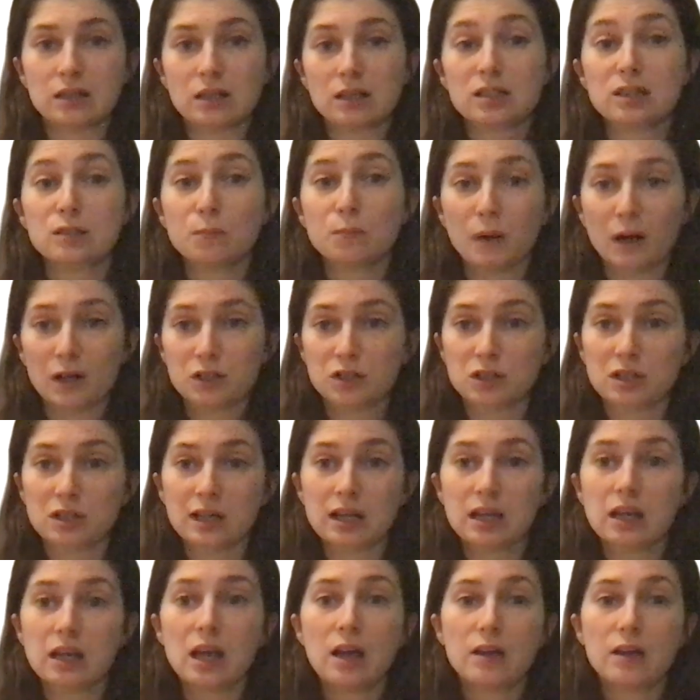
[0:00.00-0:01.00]

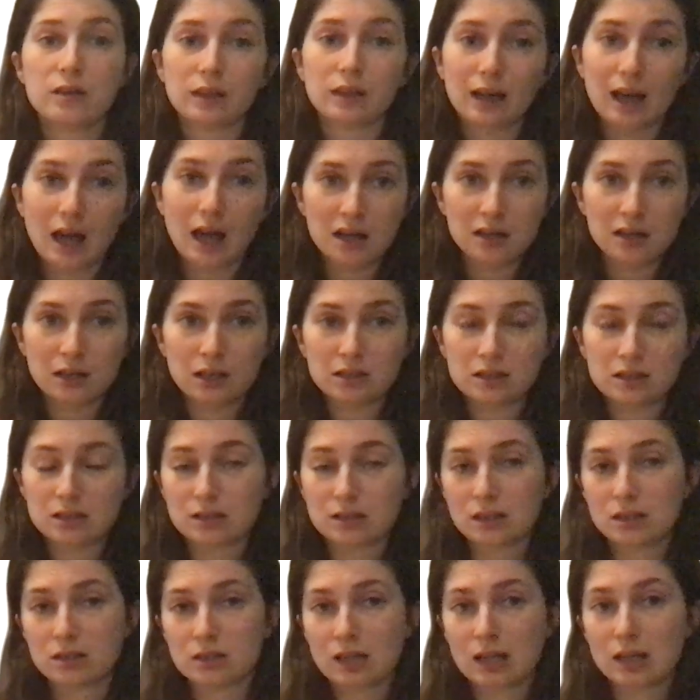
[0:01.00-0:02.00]
especially the Catholic
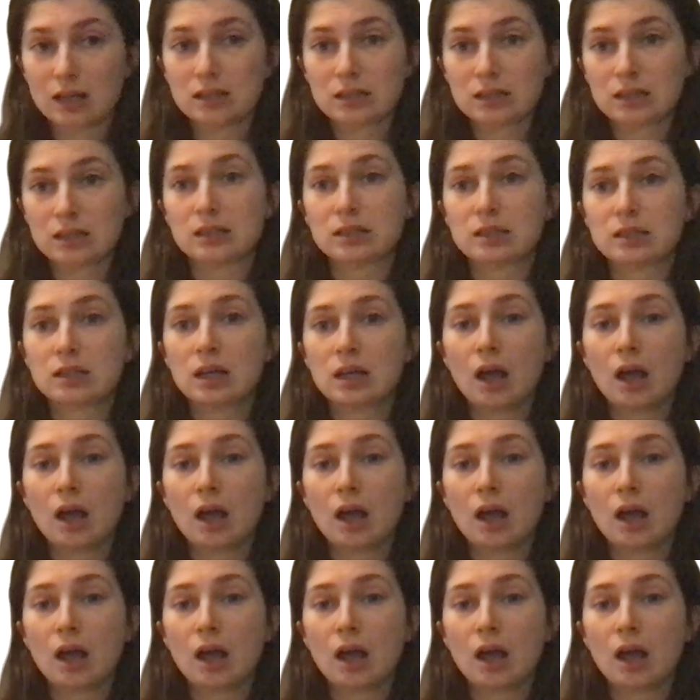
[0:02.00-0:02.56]
discontented.